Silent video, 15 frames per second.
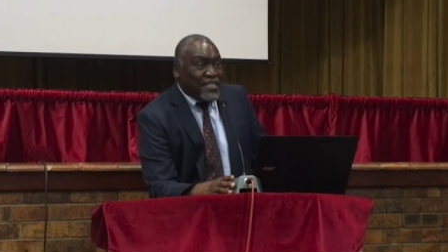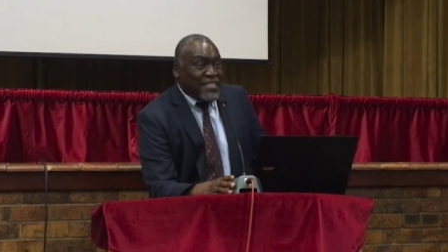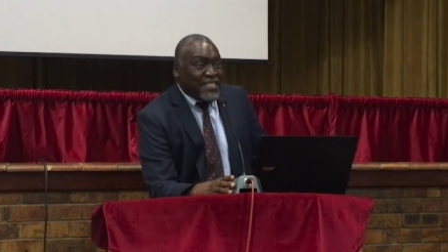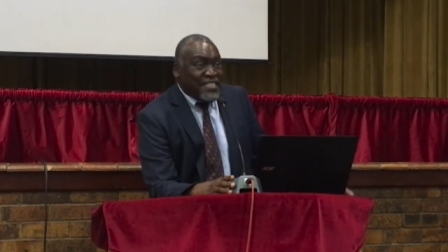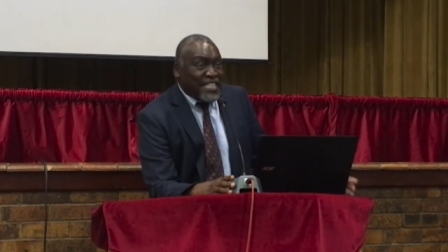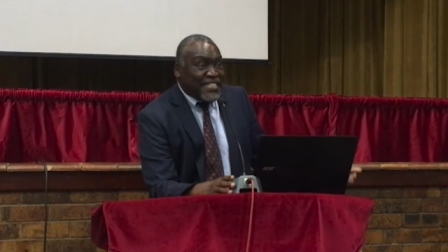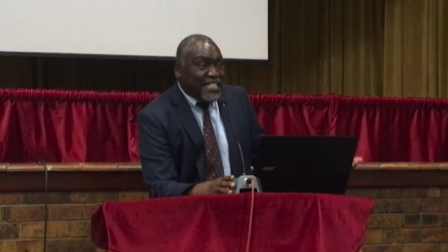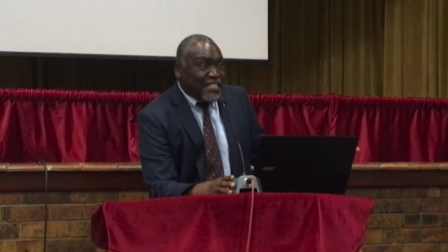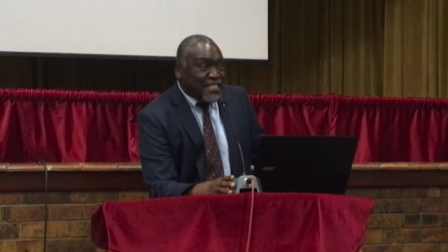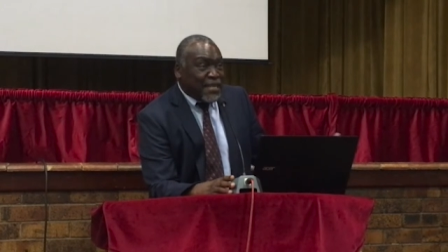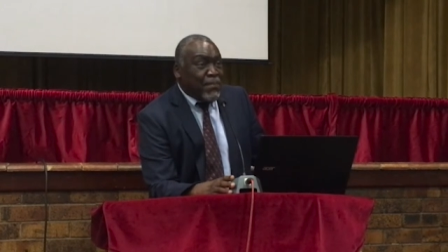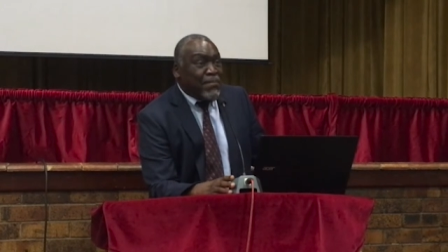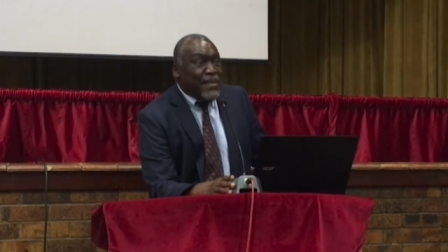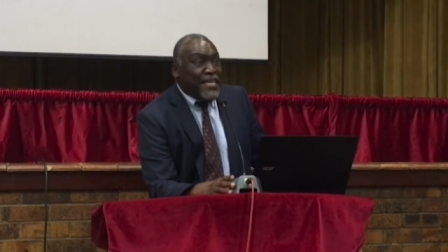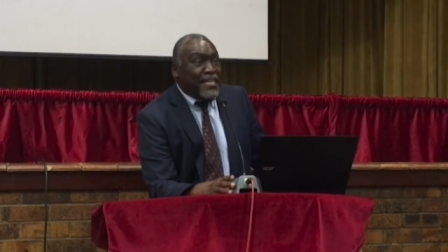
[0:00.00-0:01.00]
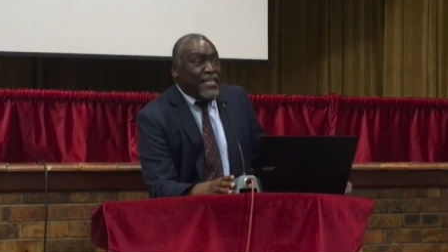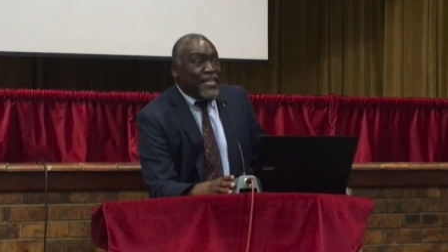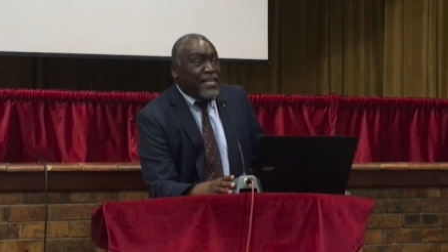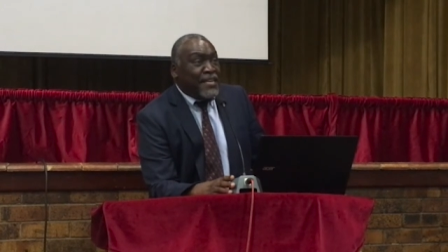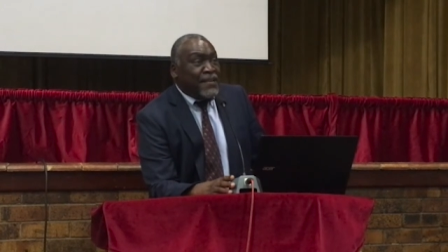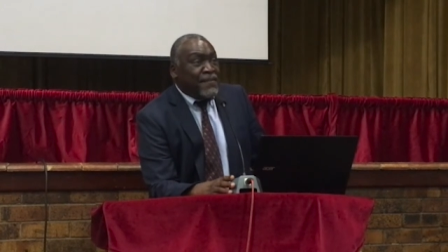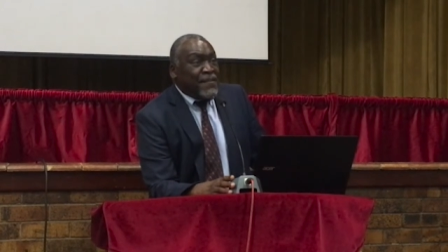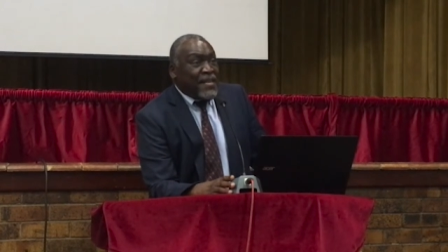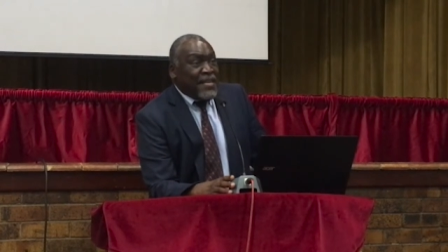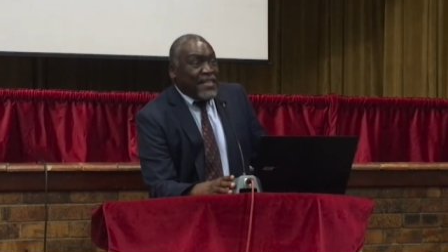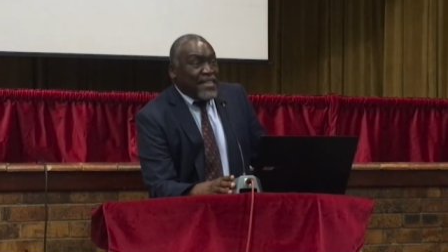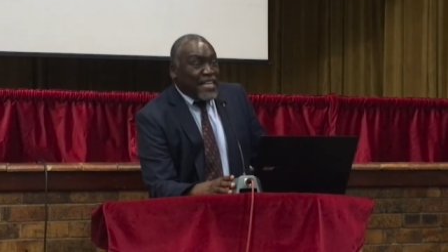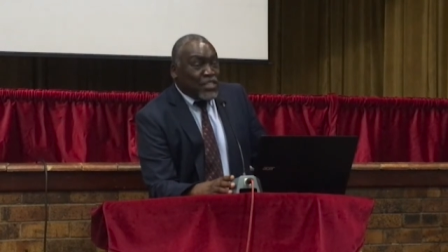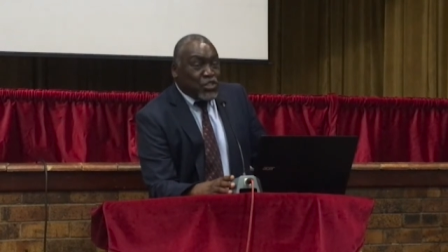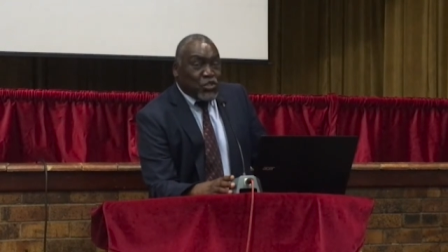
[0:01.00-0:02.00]
This is just a sampling
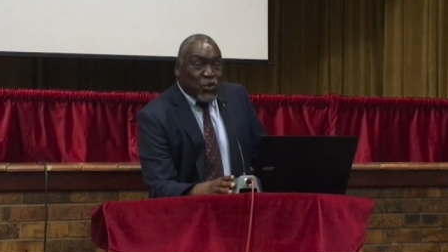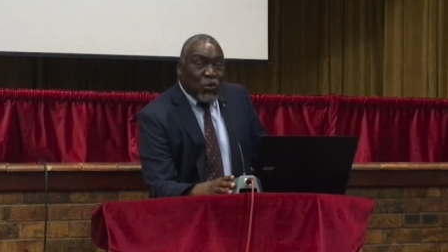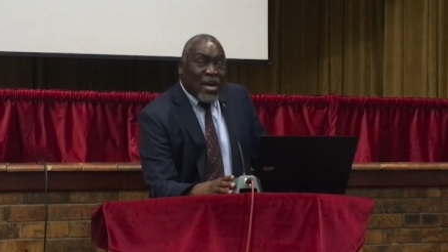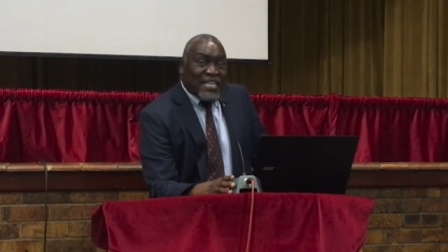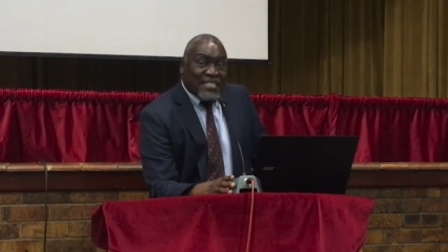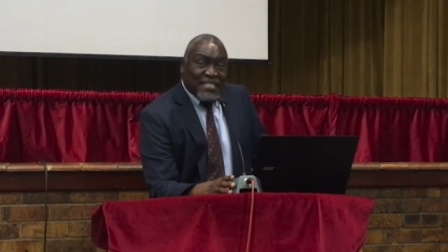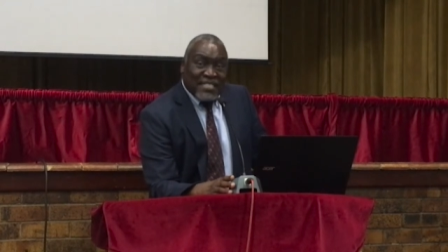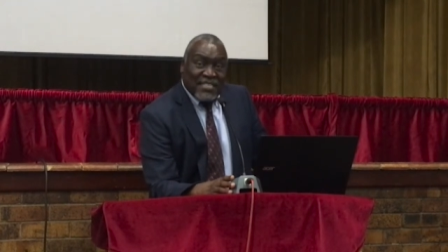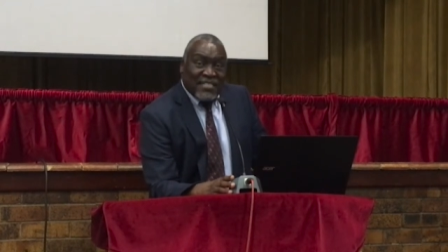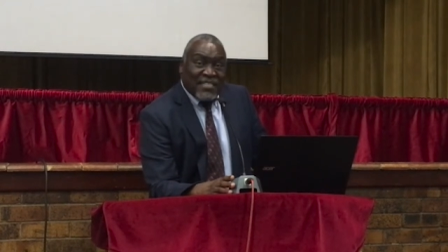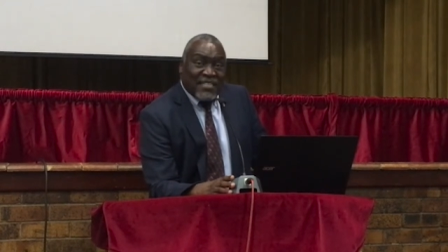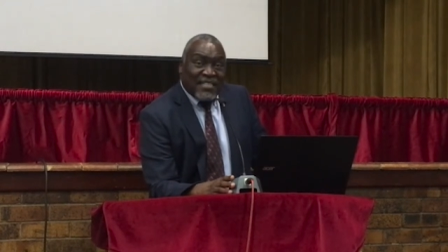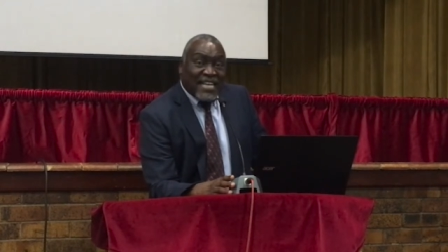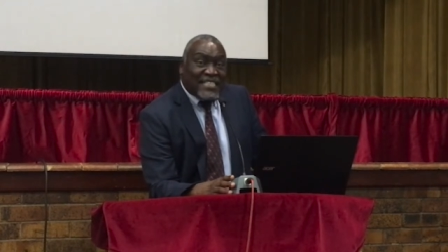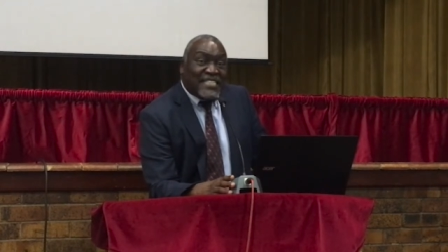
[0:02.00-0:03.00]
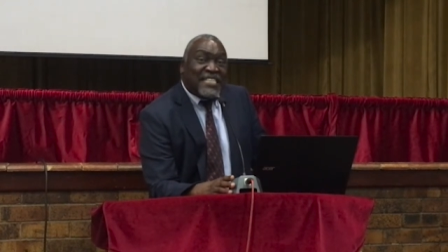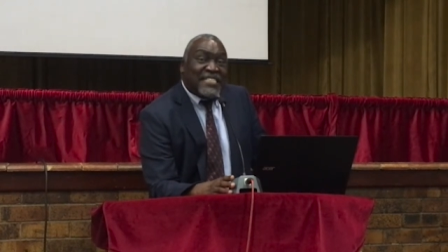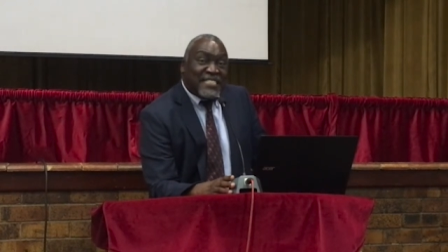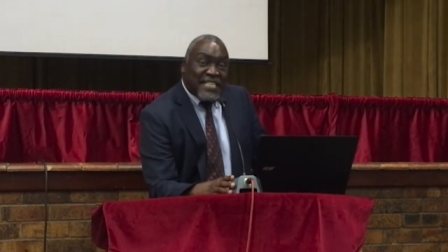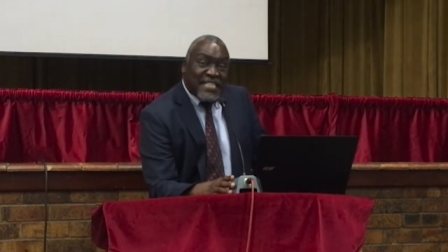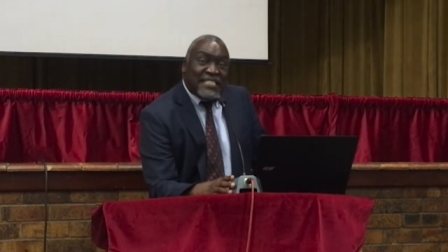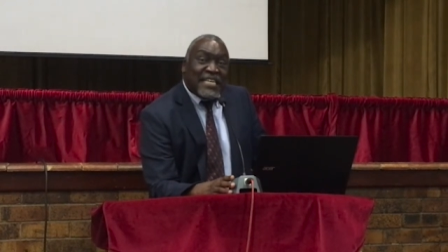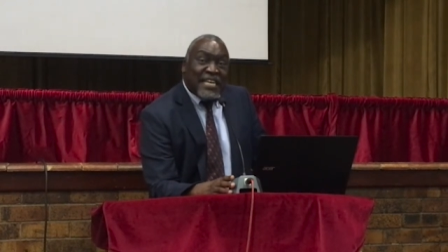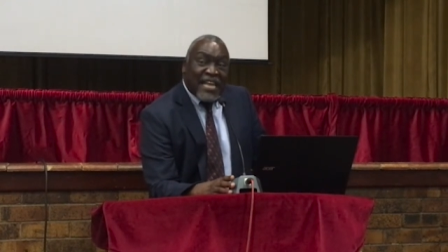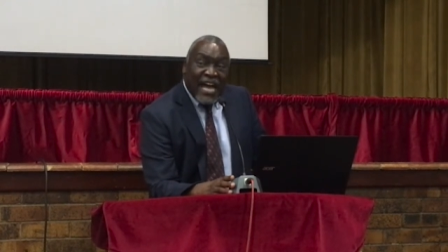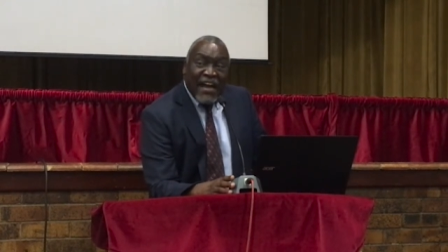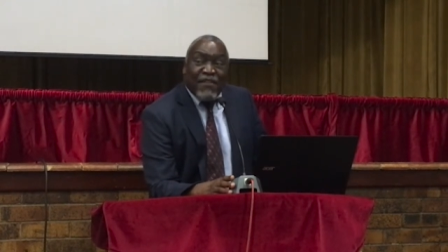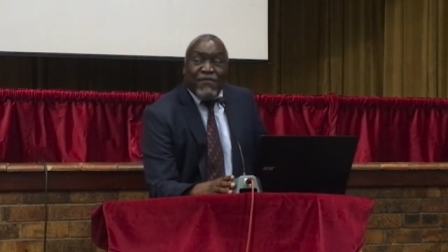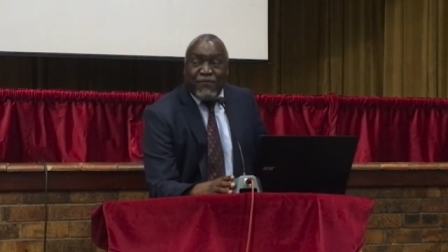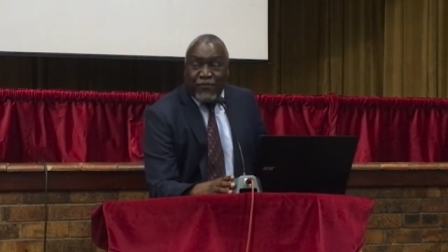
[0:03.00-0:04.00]
that show us that indeed
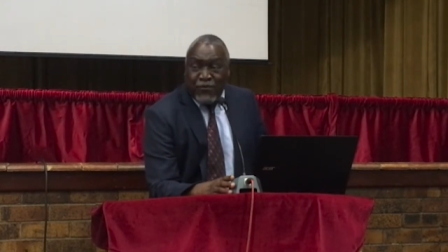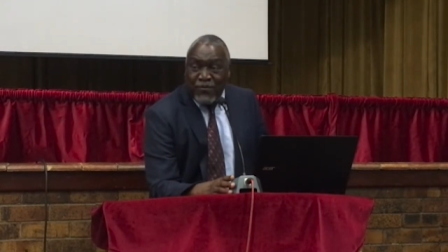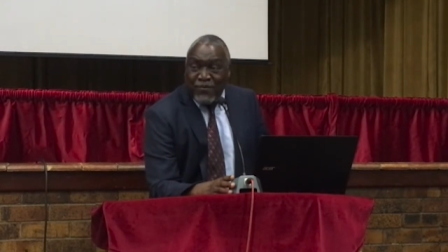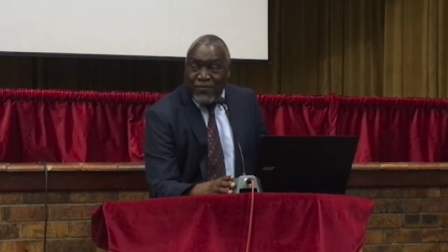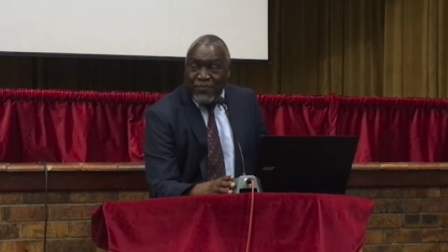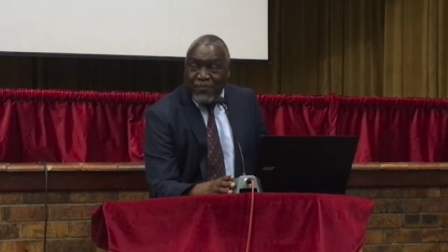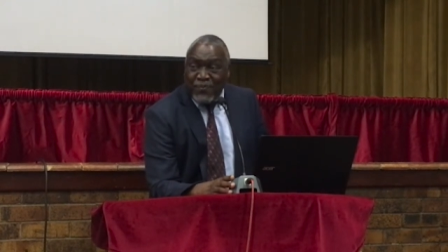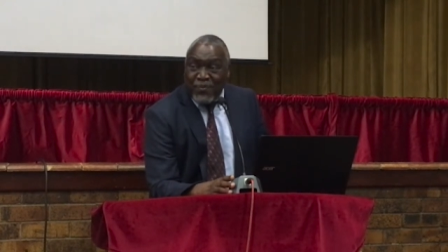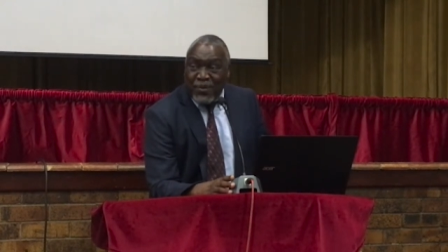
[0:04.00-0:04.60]
love